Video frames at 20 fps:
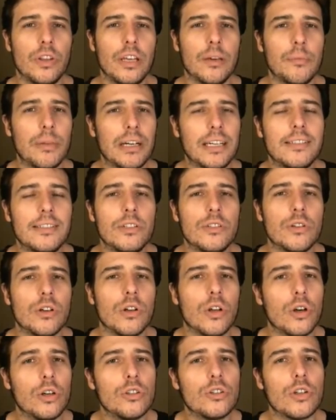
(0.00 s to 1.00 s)
the ability to
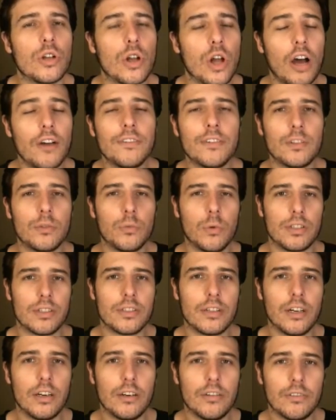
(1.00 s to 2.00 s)
learn to laugh at
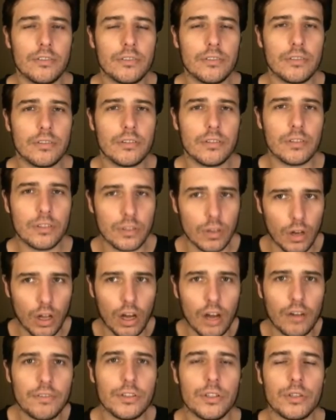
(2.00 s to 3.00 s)
oneself, to
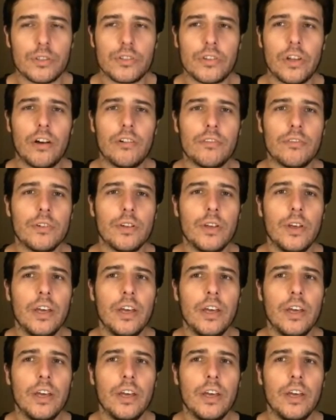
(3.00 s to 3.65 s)
laugh at yourself,